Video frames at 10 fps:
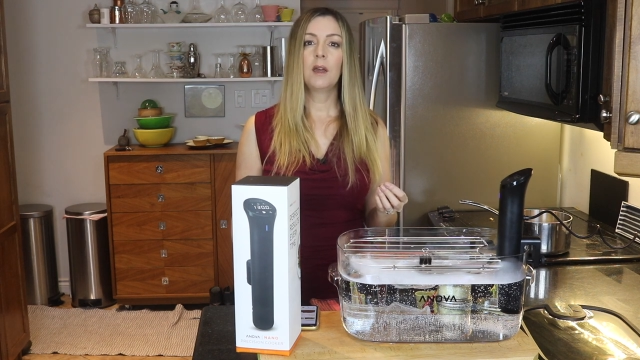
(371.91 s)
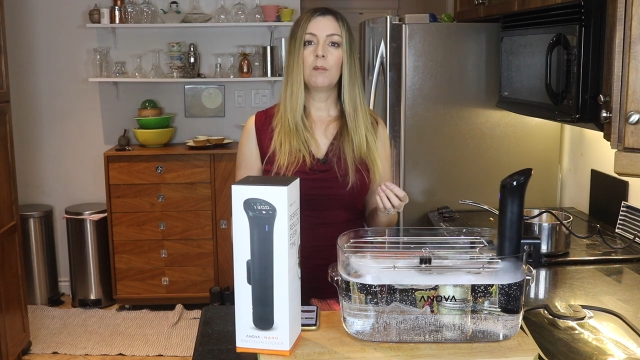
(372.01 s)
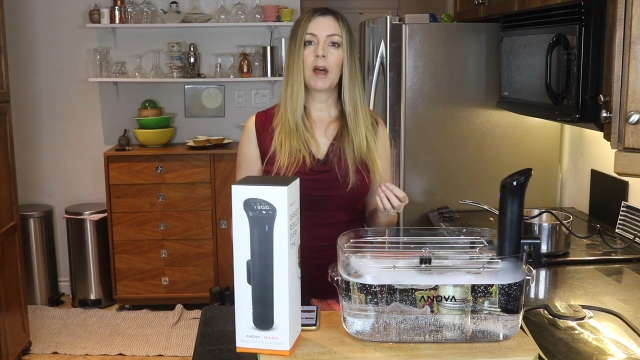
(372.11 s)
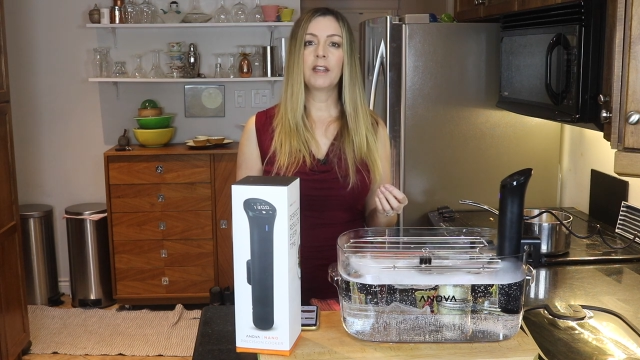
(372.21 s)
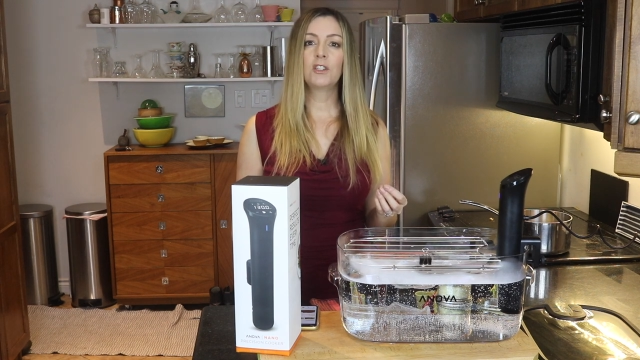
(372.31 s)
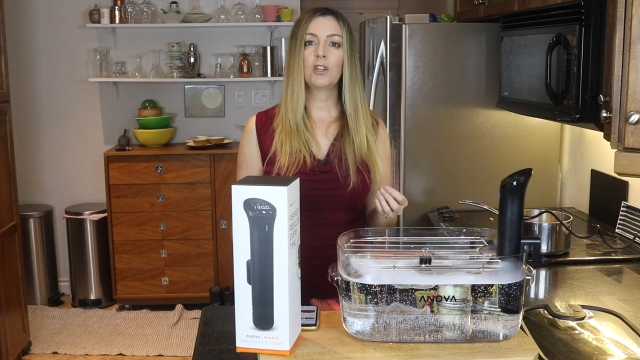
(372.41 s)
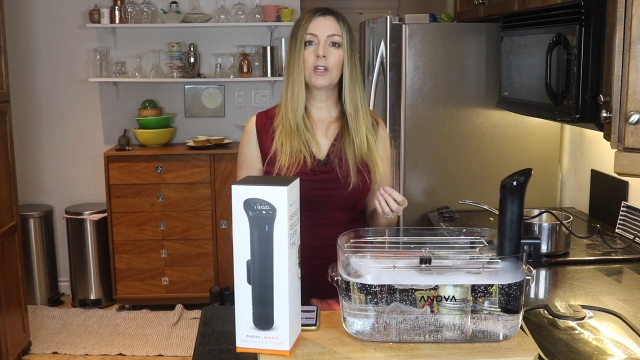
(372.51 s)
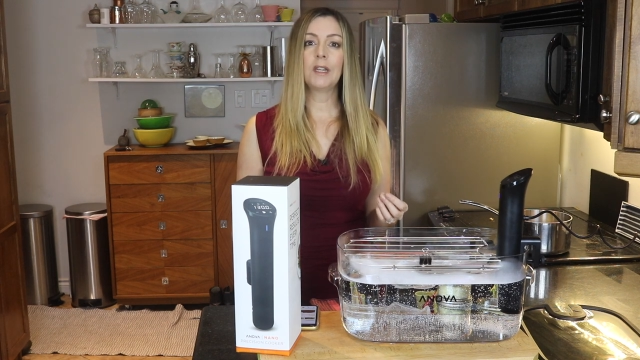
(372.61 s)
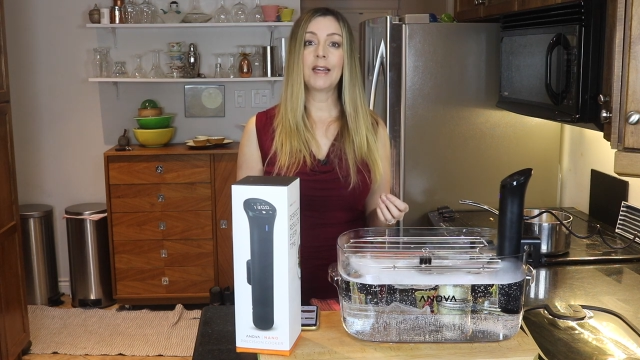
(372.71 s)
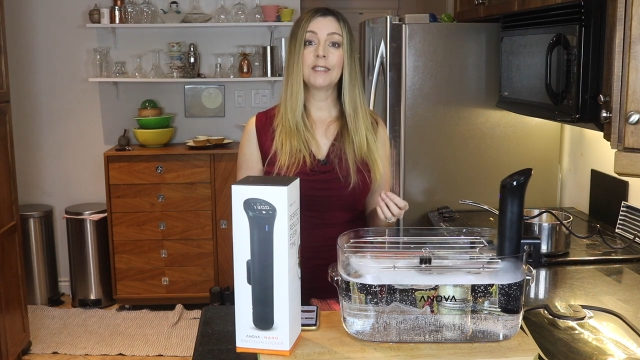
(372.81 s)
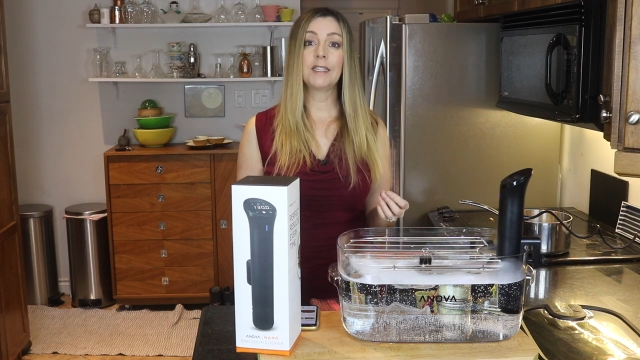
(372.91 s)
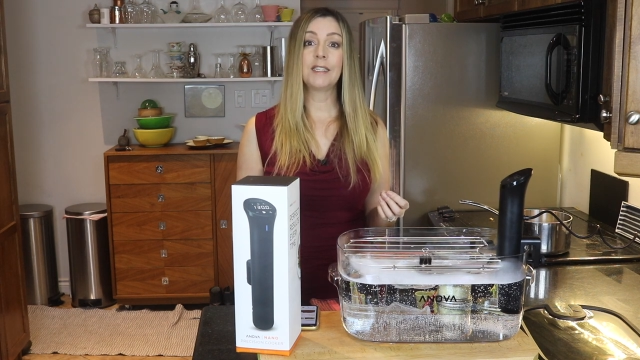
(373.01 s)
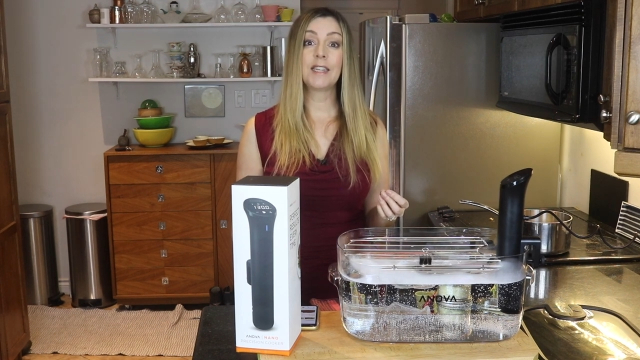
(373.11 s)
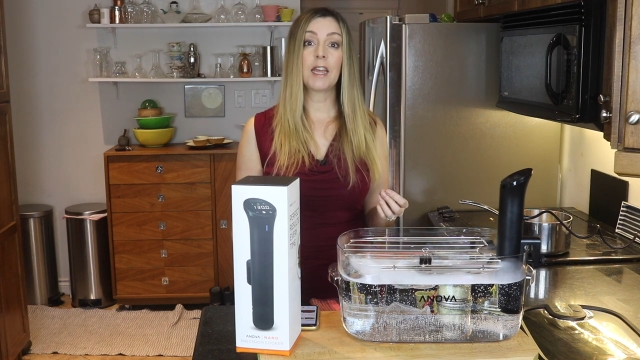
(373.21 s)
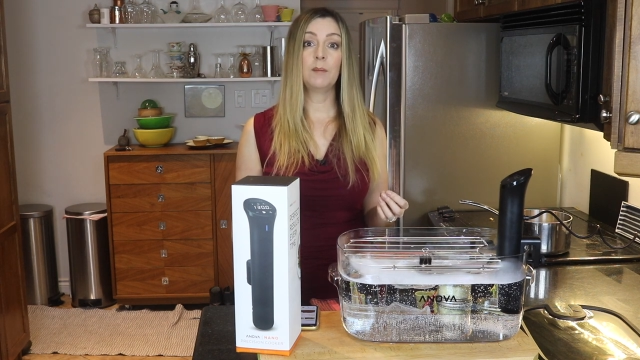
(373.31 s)
Mine took less
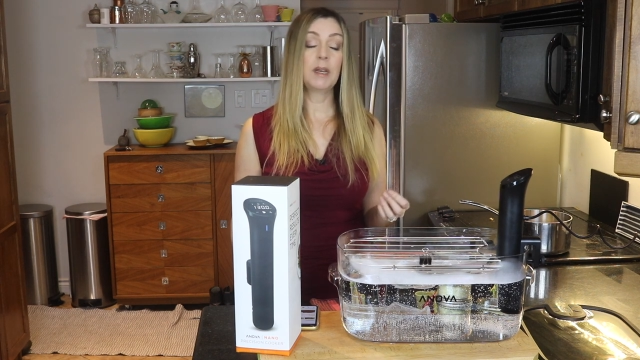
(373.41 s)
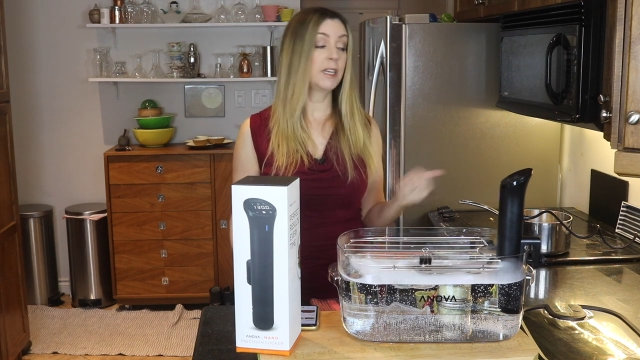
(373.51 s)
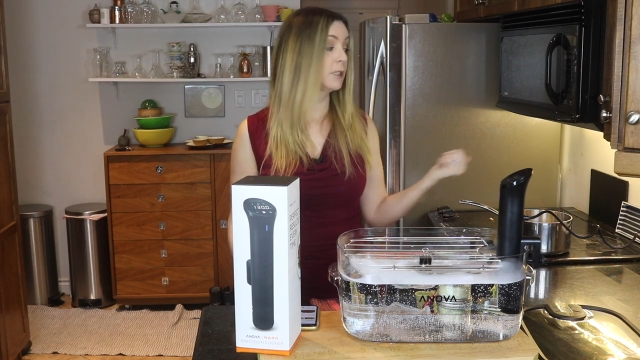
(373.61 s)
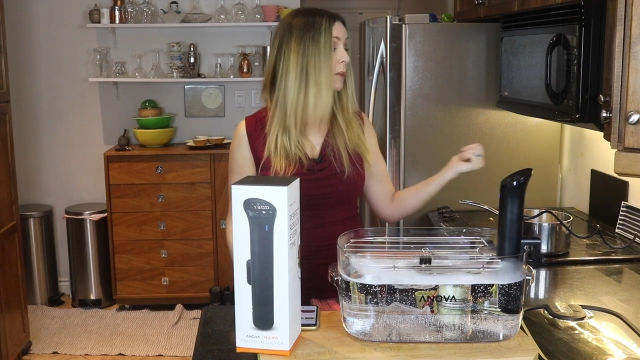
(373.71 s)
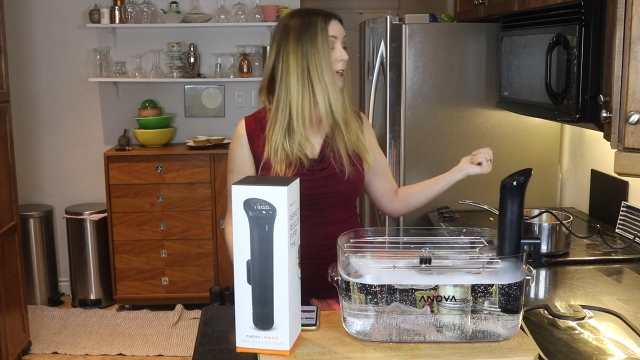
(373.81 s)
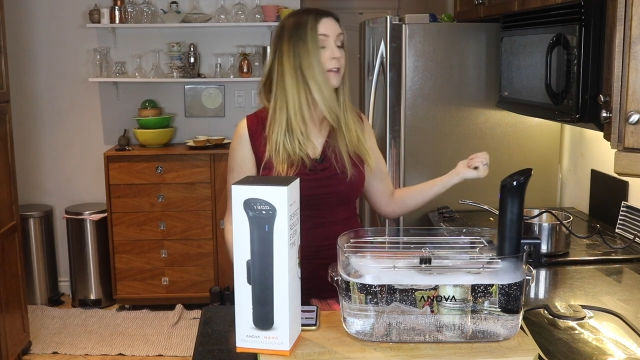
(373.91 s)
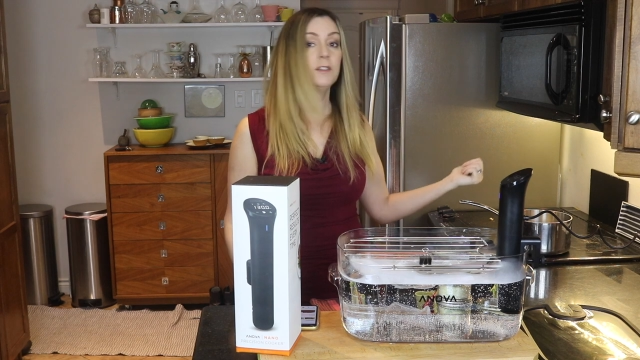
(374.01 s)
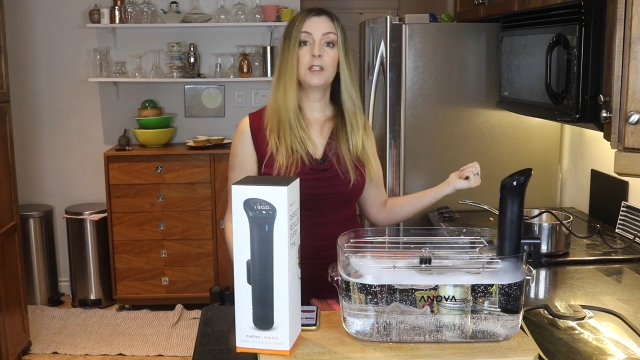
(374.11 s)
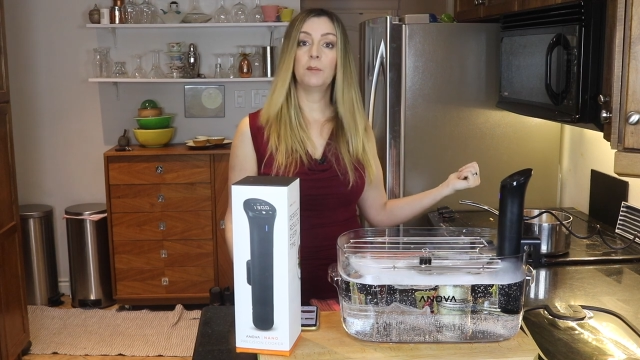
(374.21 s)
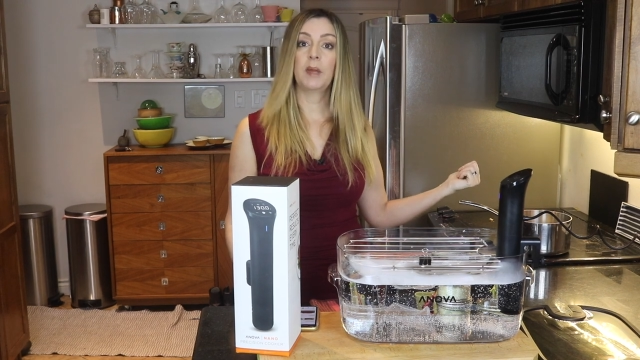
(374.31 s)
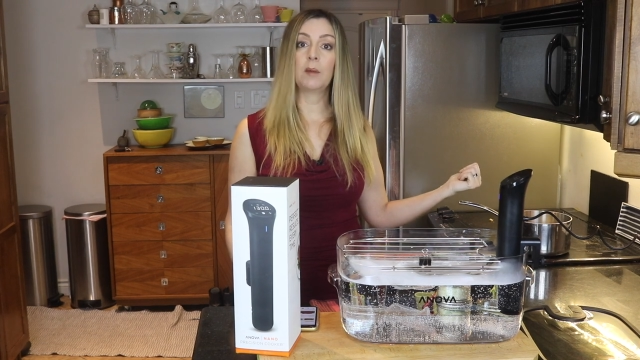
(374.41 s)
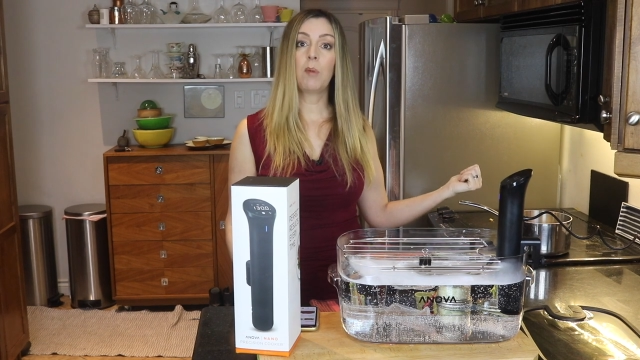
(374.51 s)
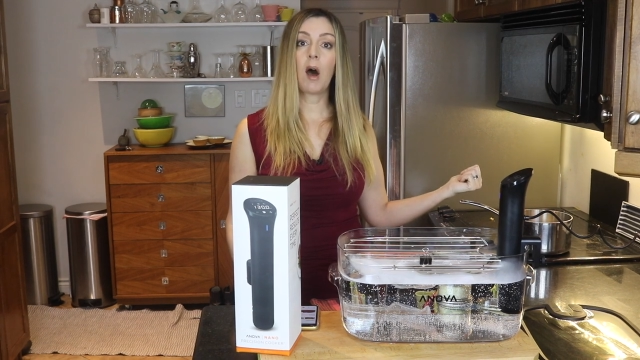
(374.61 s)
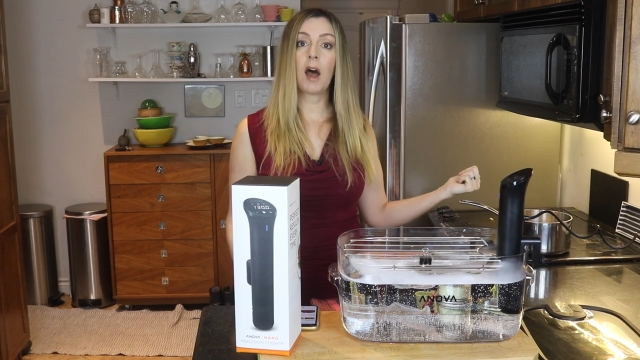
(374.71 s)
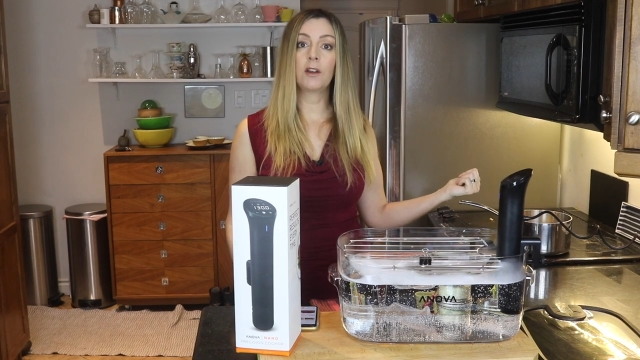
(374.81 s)
than 10 minutes when I used the big
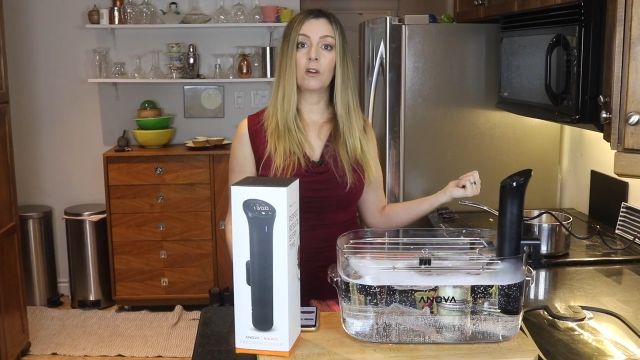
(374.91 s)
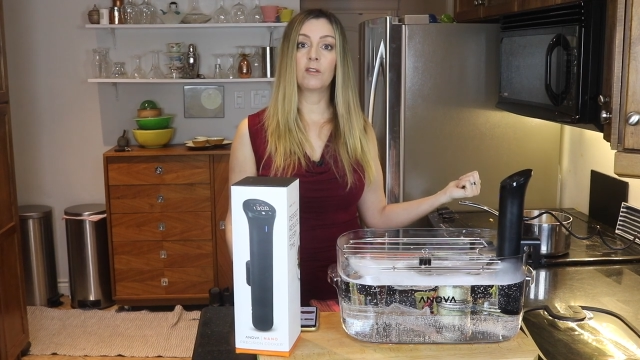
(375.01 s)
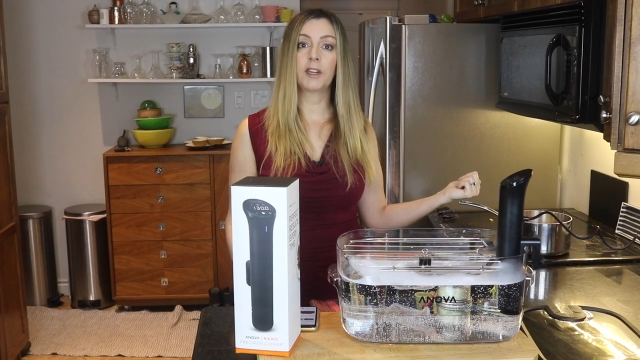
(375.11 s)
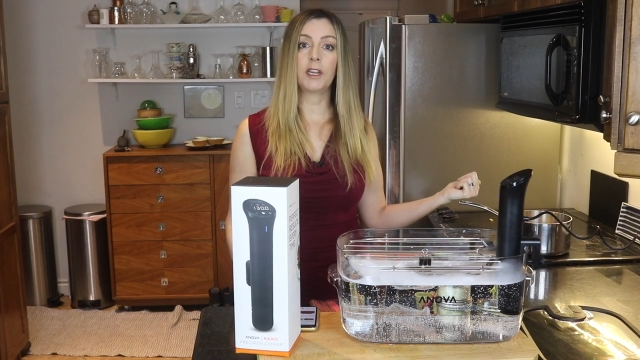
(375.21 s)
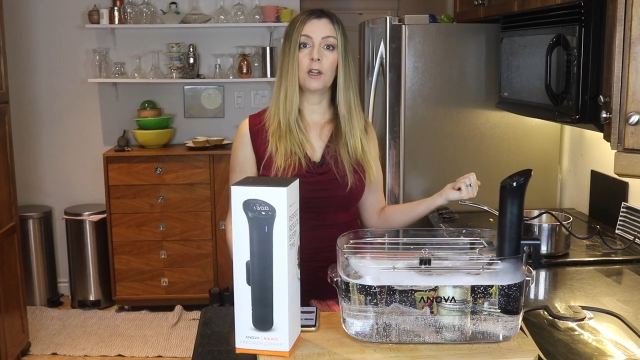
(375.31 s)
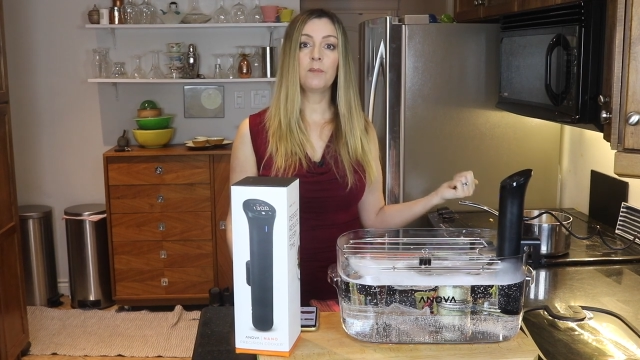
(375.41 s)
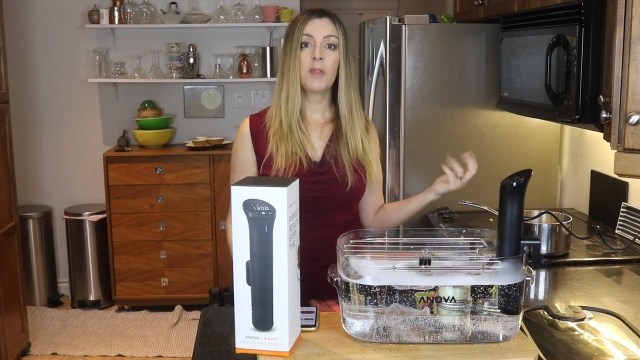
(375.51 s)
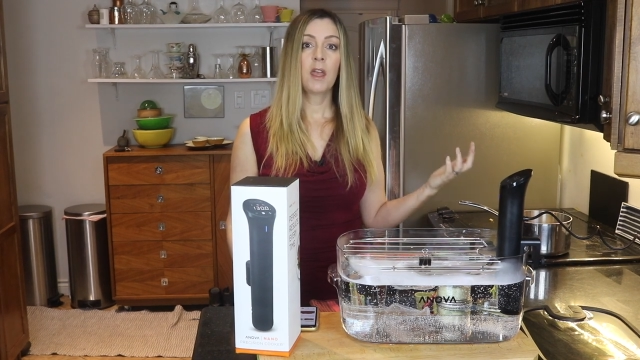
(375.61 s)
pot over here,